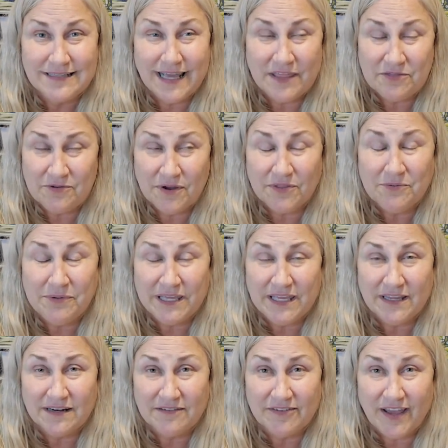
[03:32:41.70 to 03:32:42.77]
and throughout the
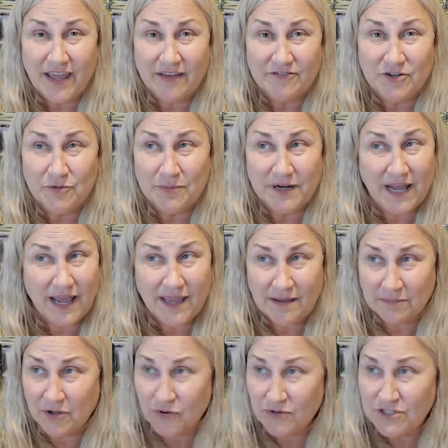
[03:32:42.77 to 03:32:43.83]
weekend if I have to. But I
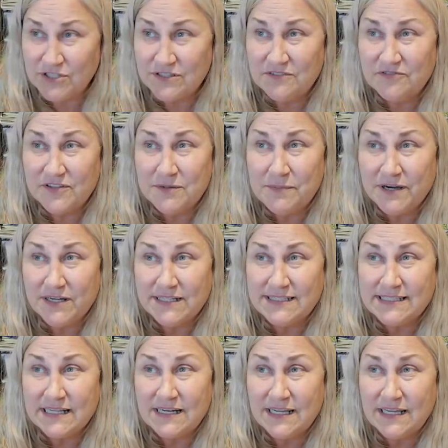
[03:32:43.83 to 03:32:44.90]
am going to the flea market
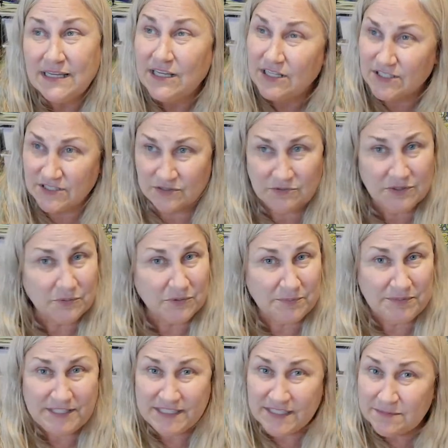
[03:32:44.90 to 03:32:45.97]
Sunday, so it will
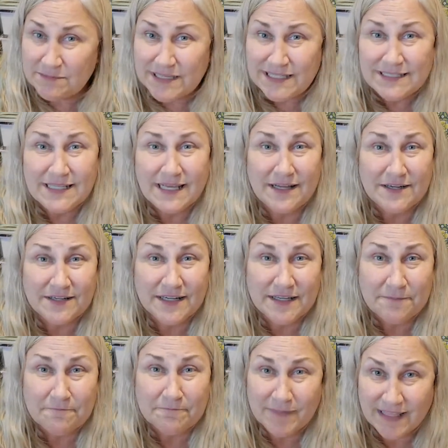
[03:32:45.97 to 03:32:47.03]
be done by
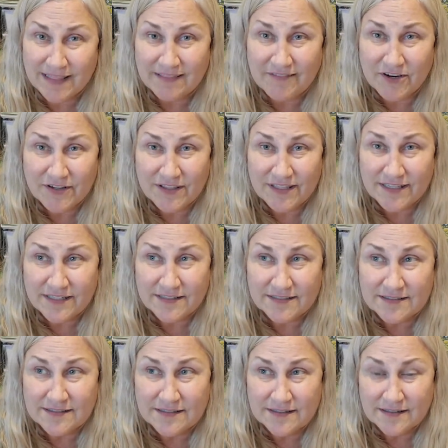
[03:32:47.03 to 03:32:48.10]
Saturday at the very
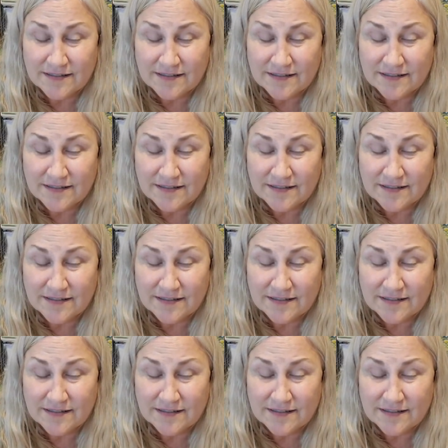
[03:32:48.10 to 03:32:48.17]
latest.